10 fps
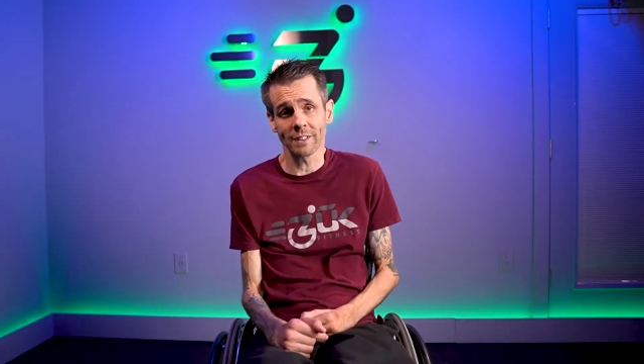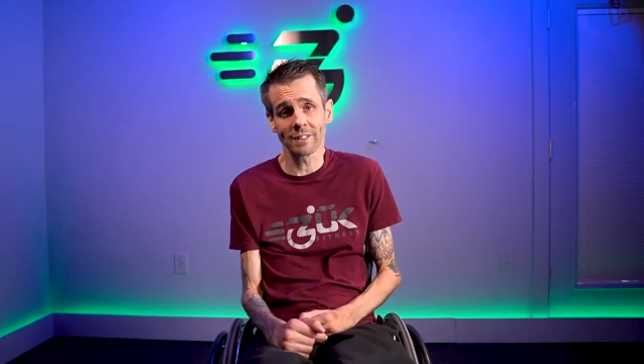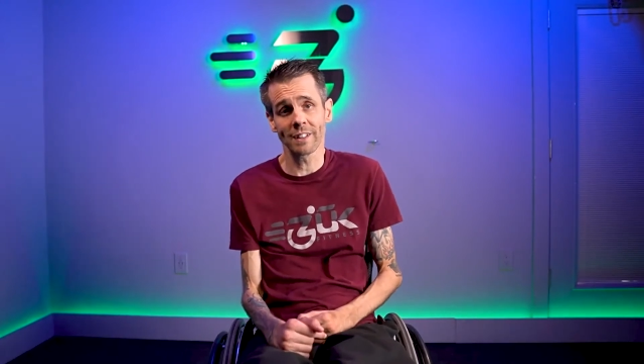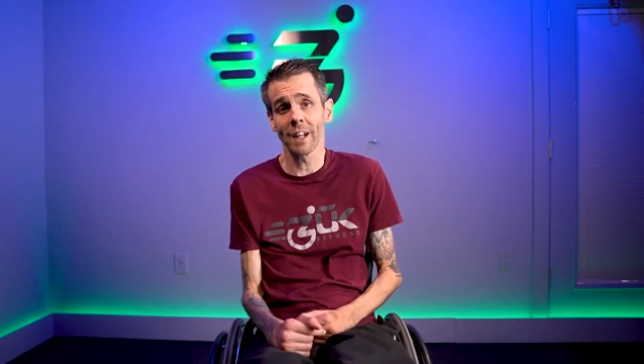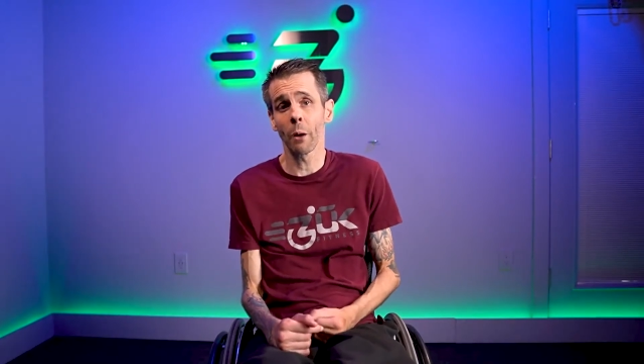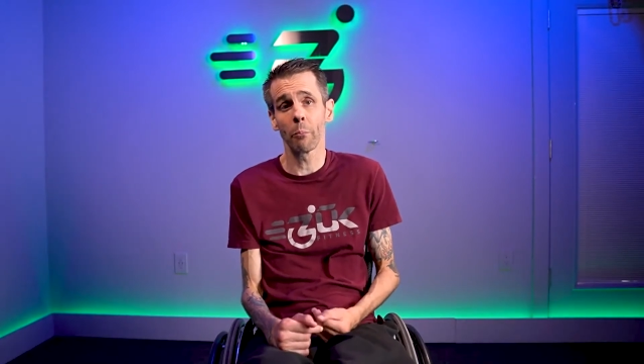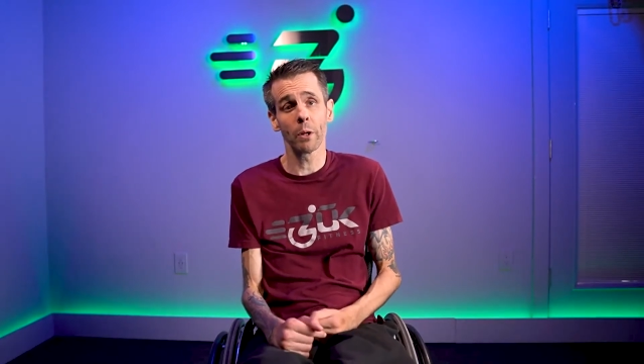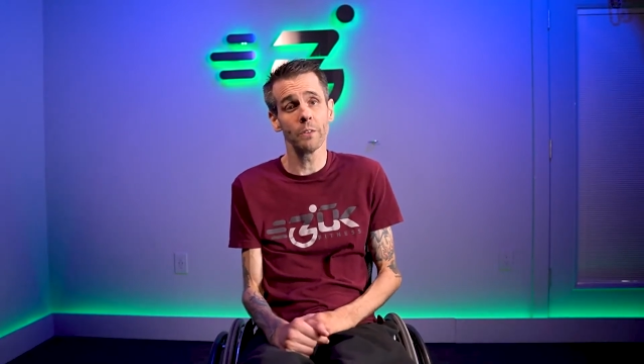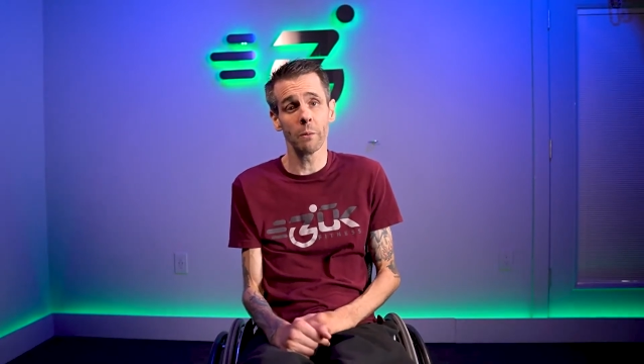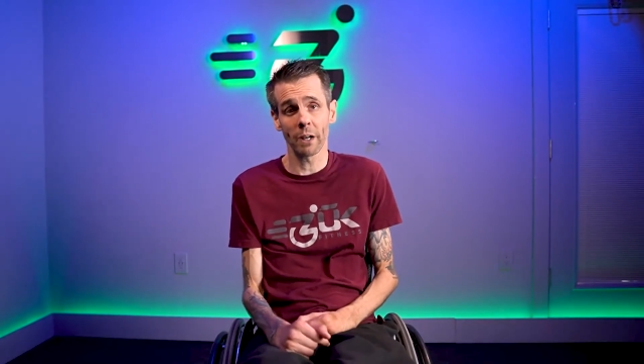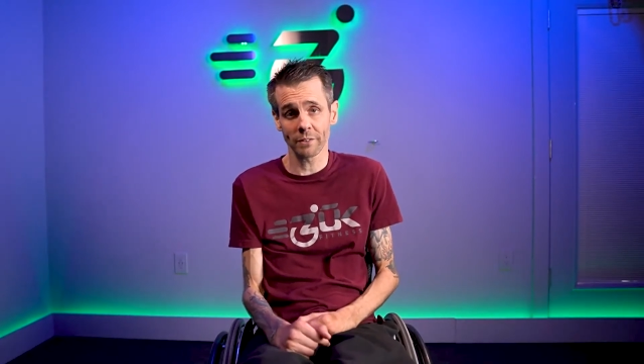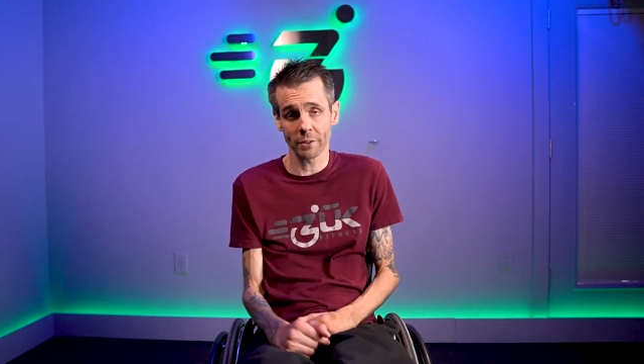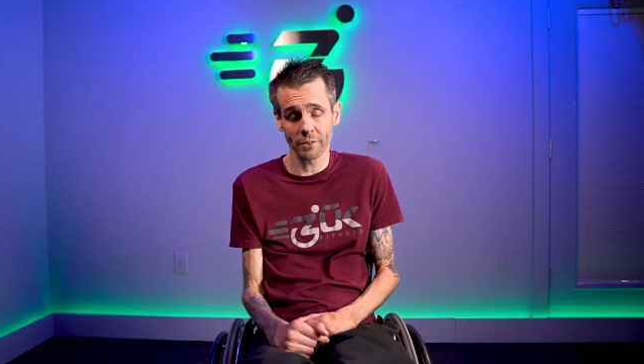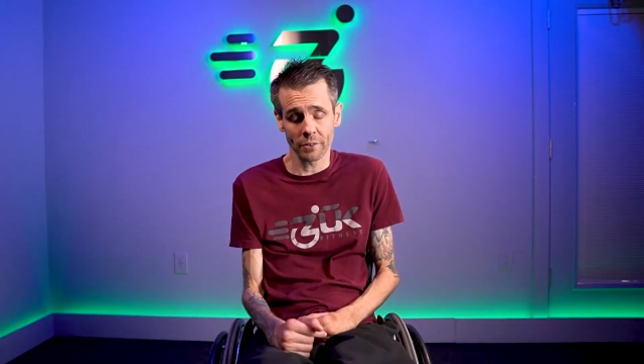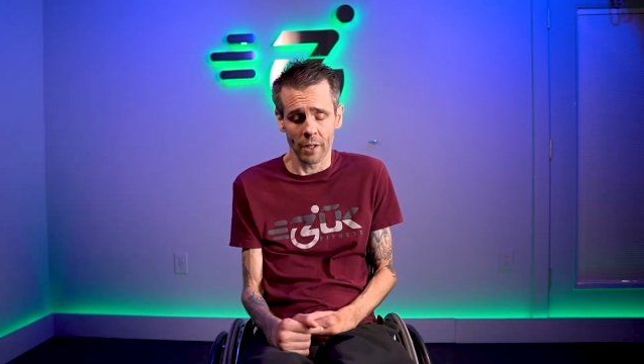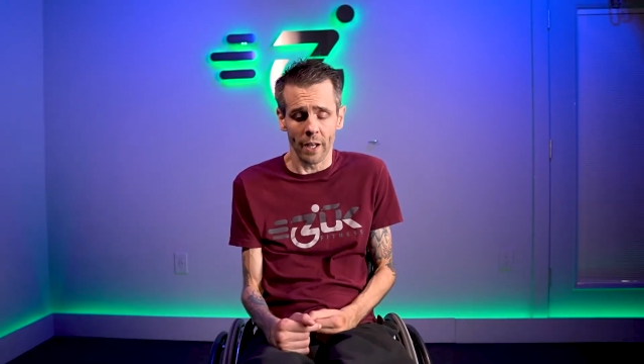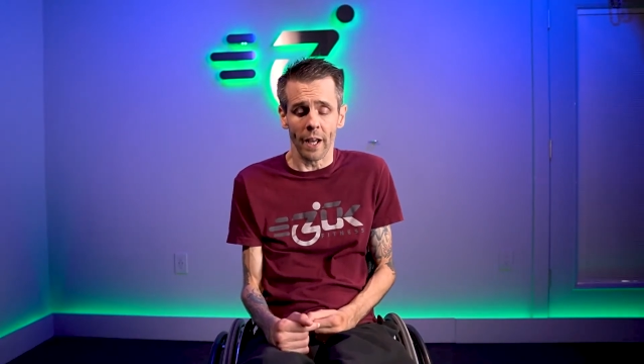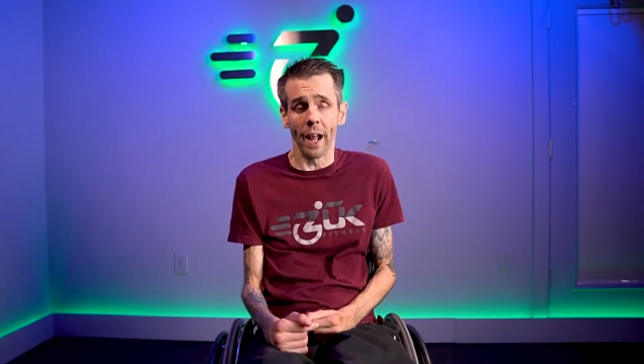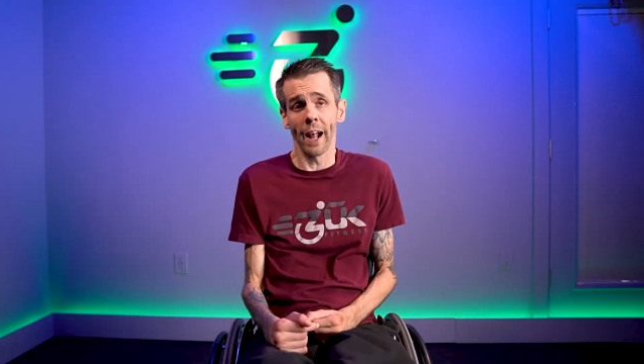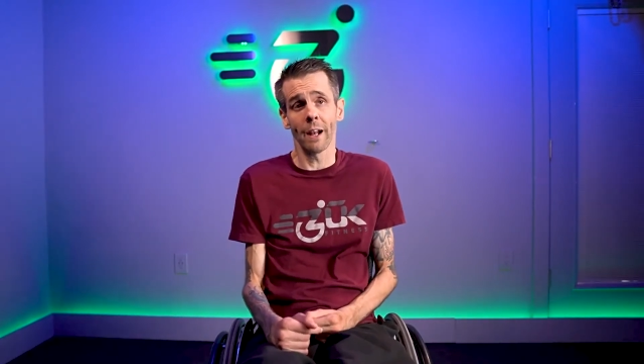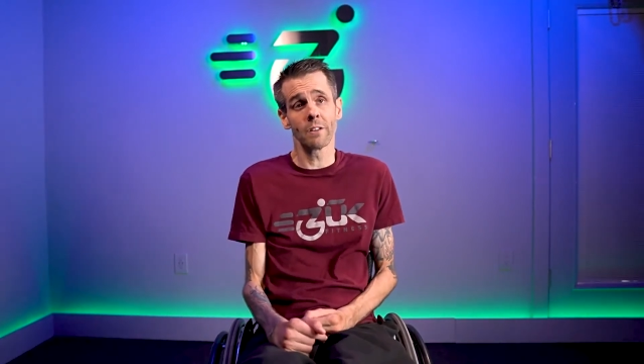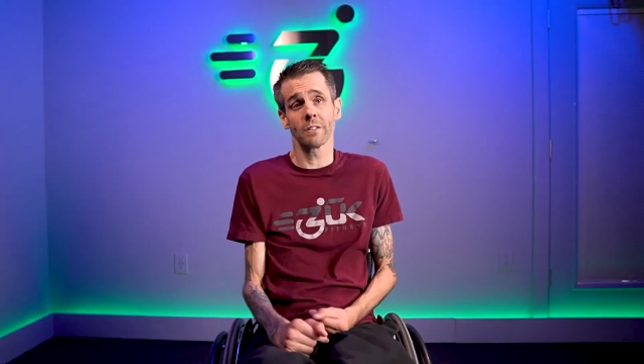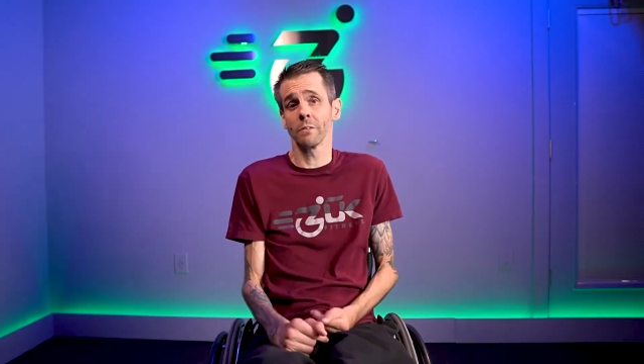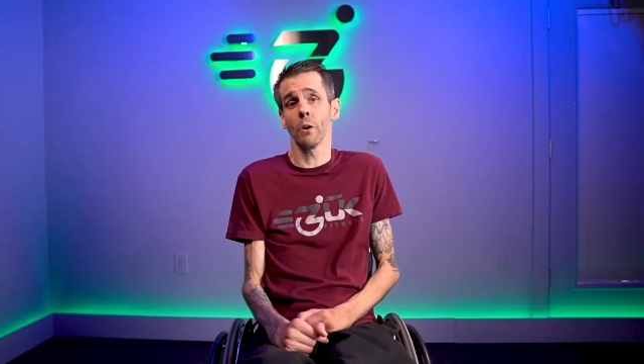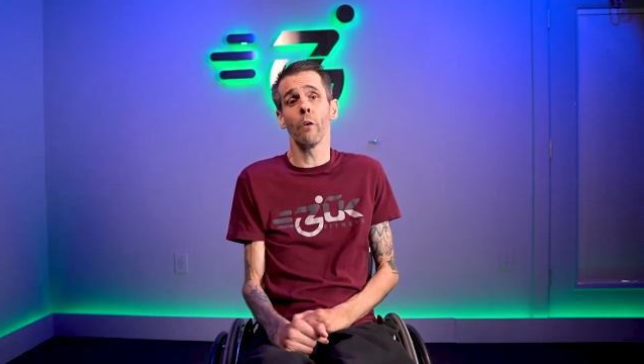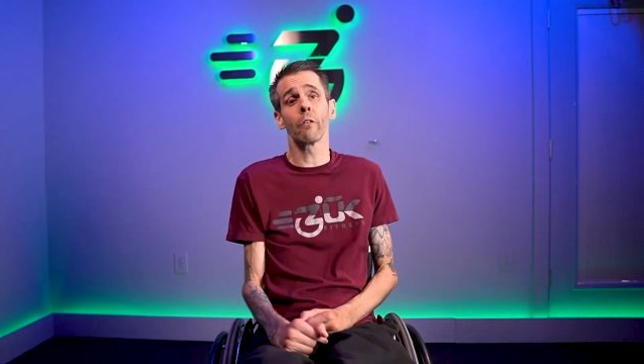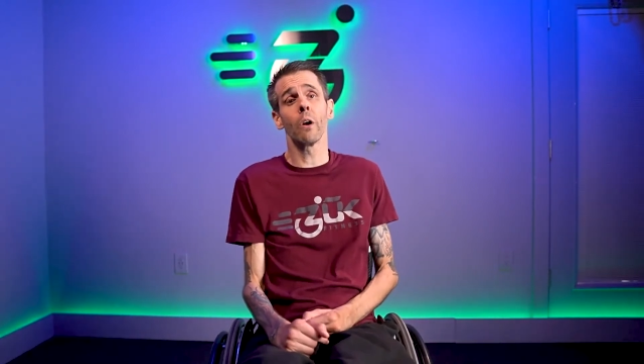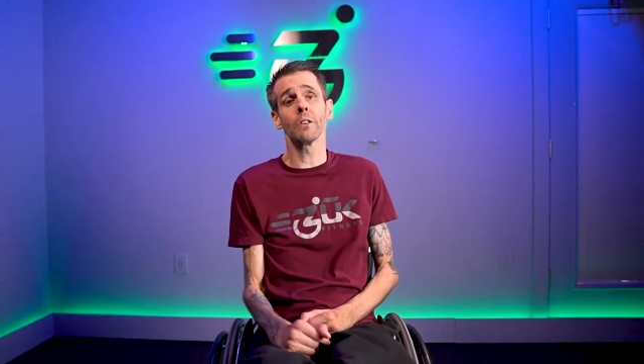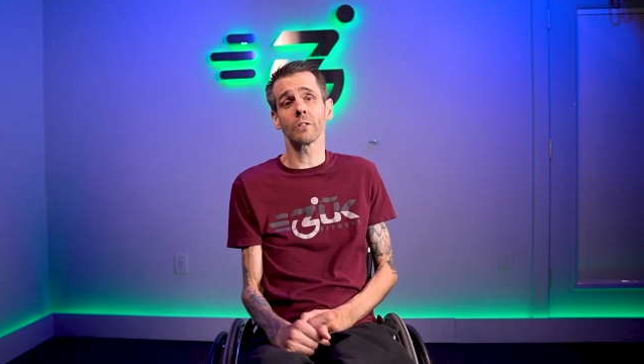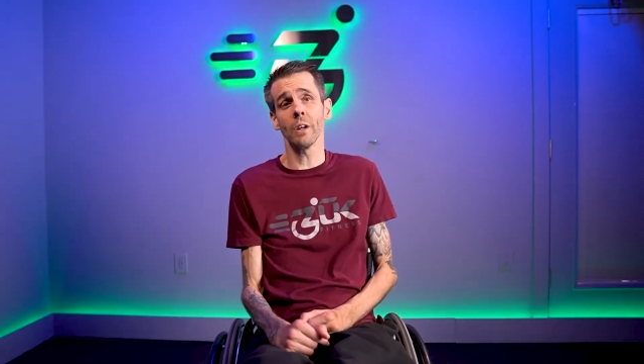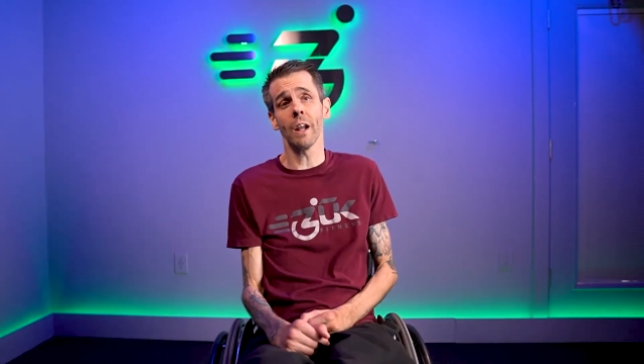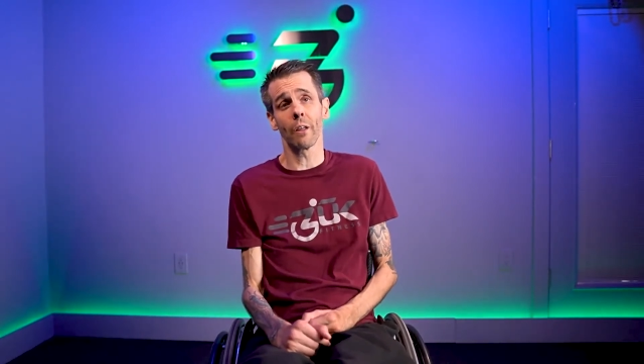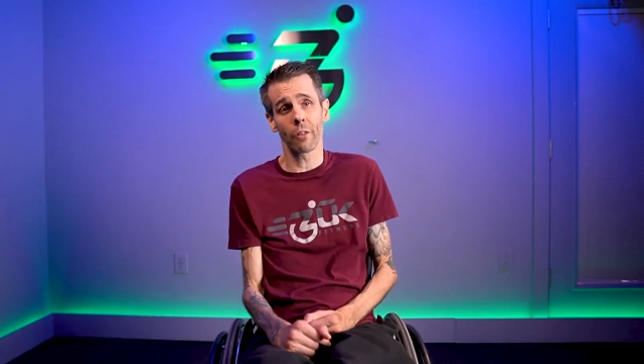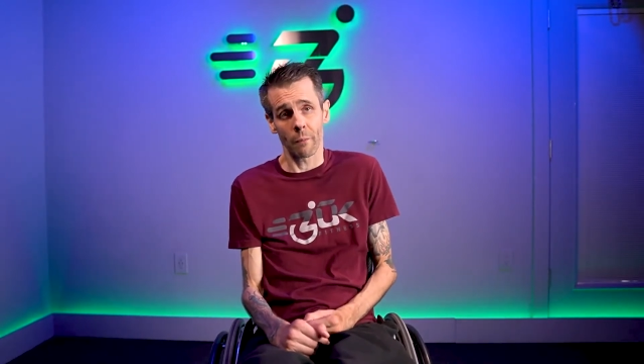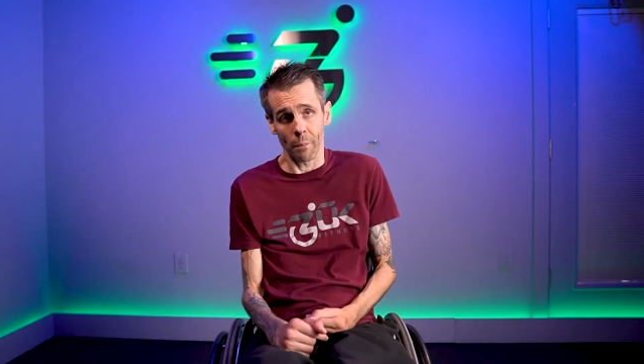It's going to help build your muscles and just your overall strength.